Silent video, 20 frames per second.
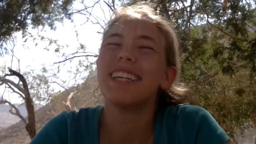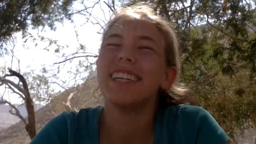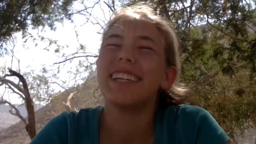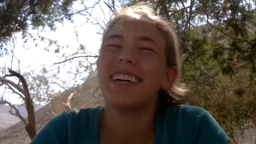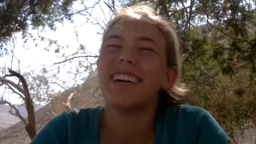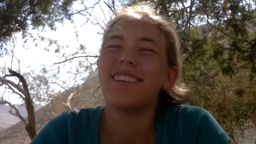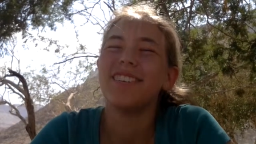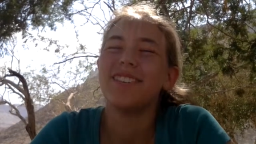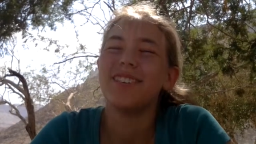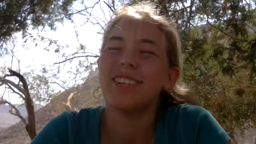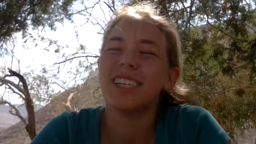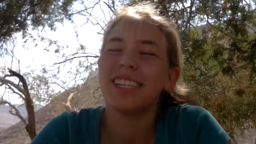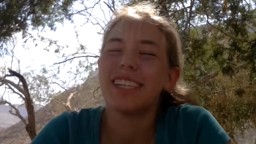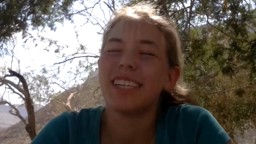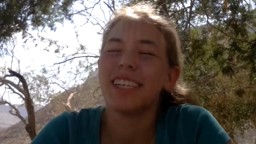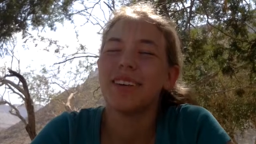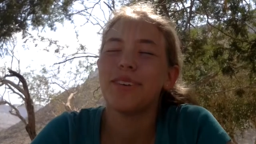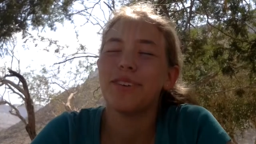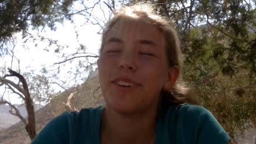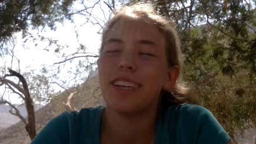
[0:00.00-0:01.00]

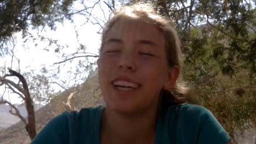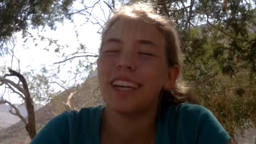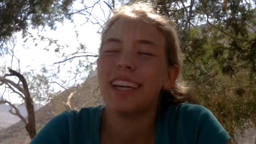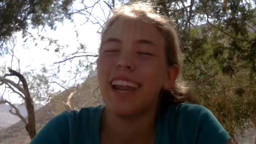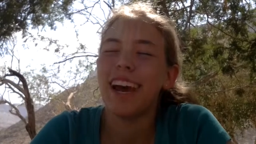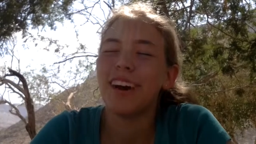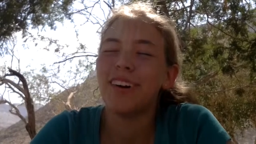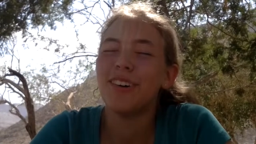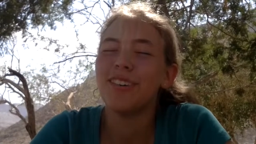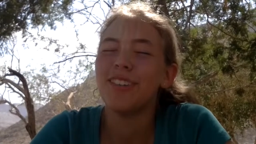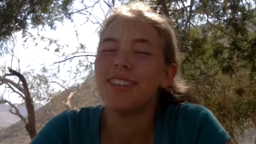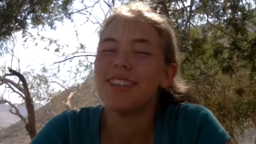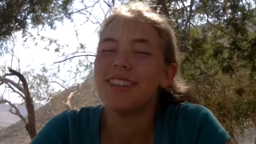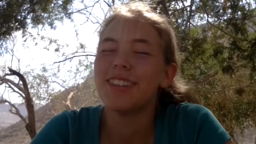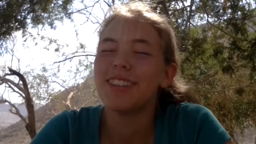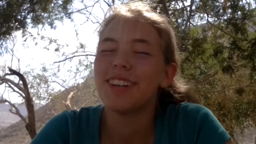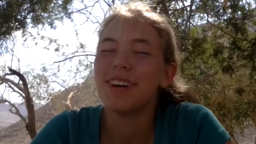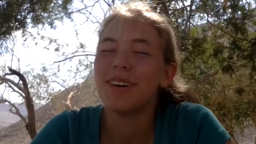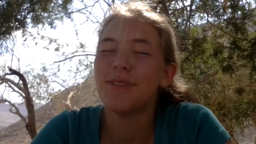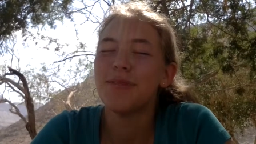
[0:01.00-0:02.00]
unfortunately we're done now.
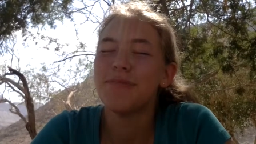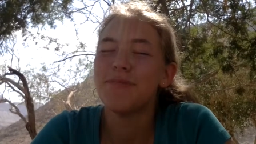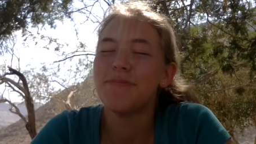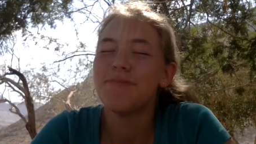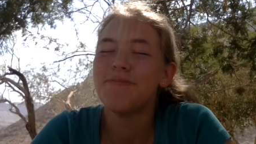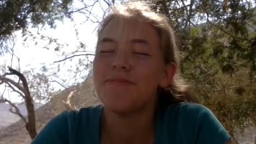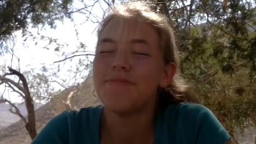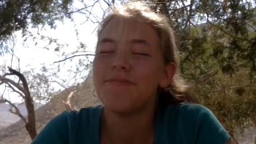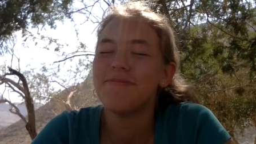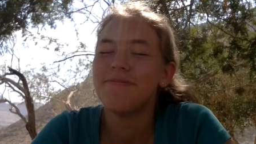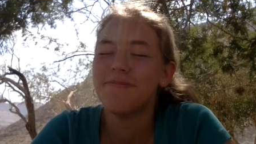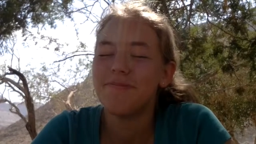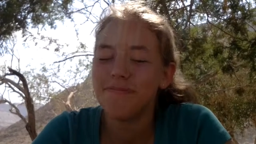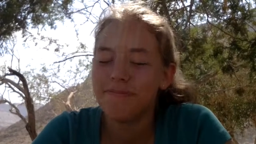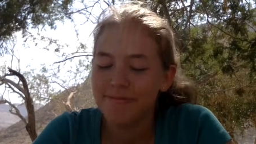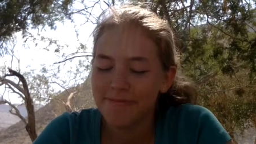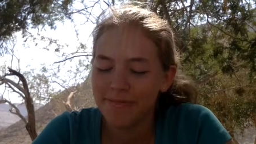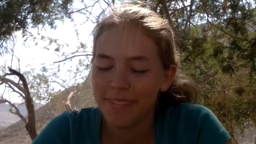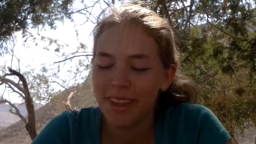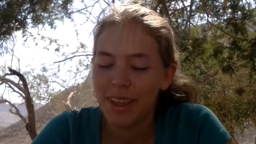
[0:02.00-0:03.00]
So,
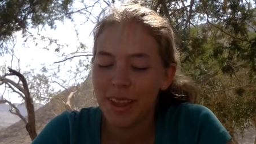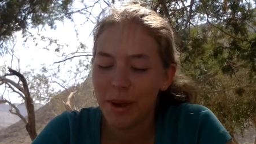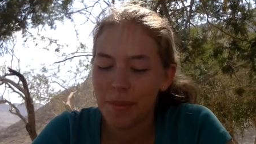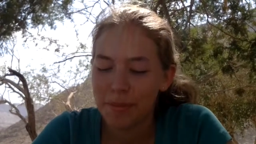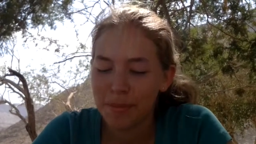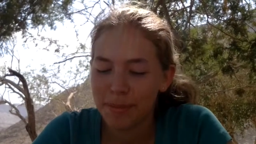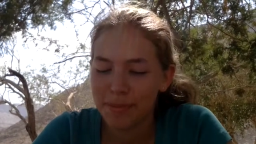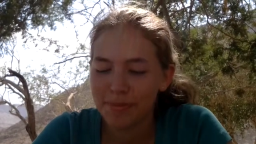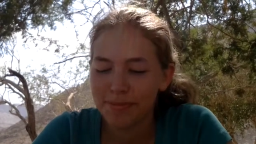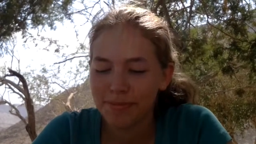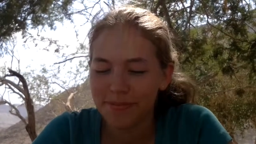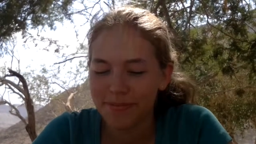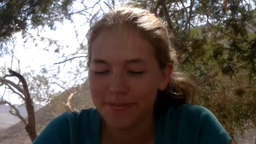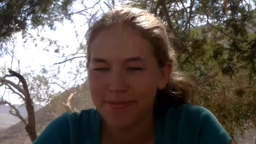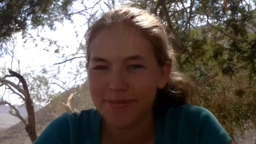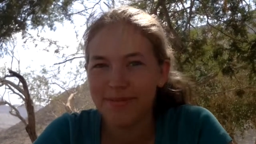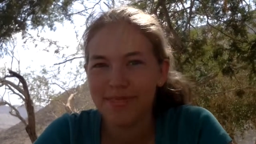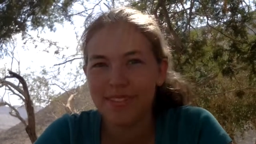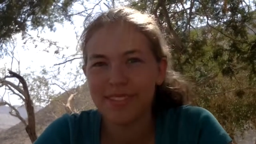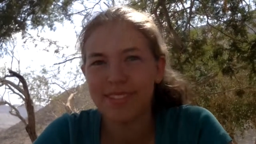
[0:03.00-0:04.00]
yep. Great.
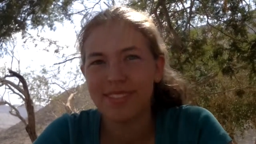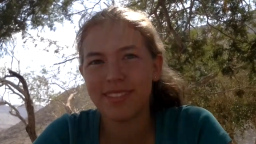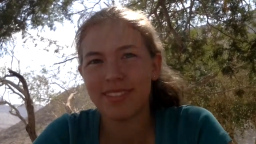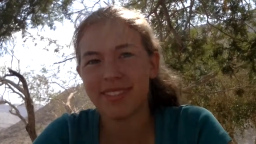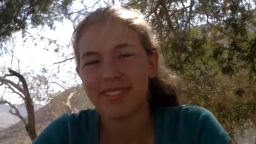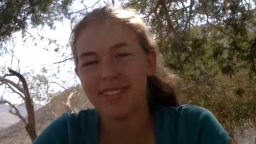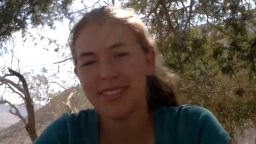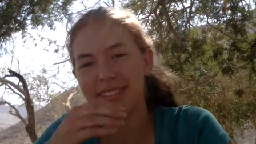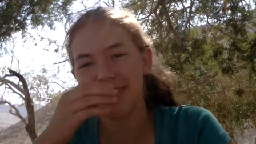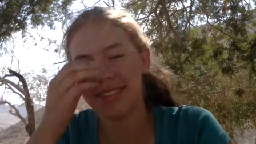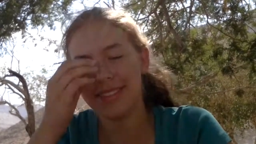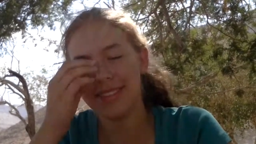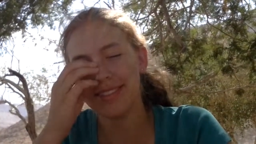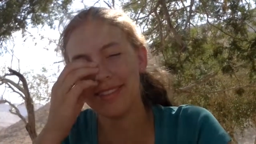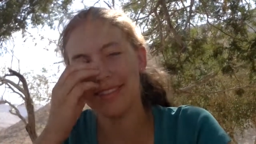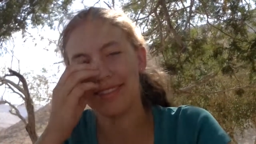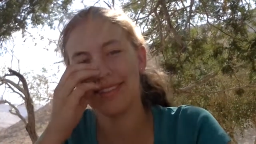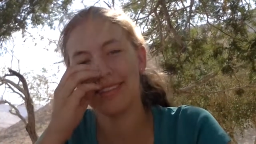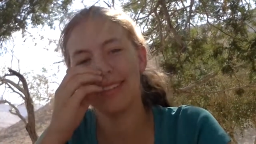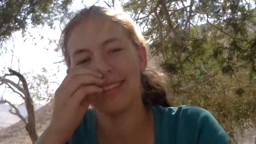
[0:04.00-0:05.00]
Thanks,
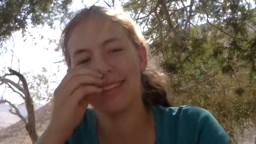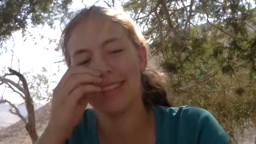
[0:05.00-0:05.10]
Caroline.